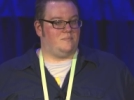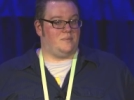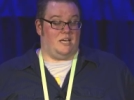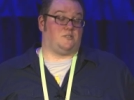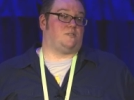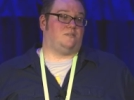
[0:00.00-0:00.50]

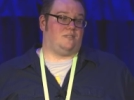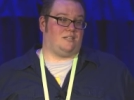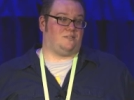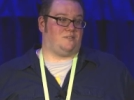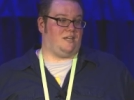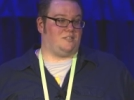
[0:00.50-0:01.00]
Yes,
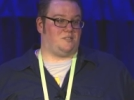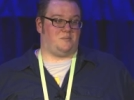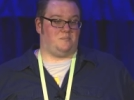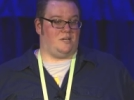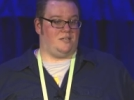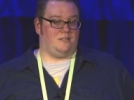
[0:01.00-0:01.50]
that's, that's
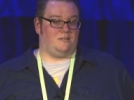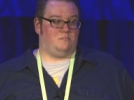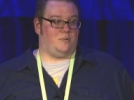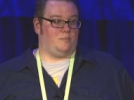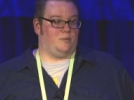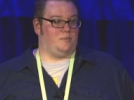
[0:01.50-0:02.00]
my
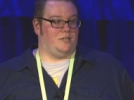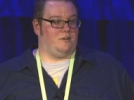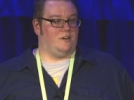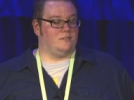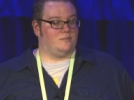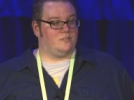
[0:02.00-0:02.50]
Puppet
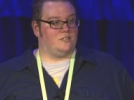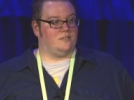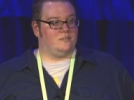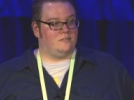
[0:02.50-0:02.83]
playground. So.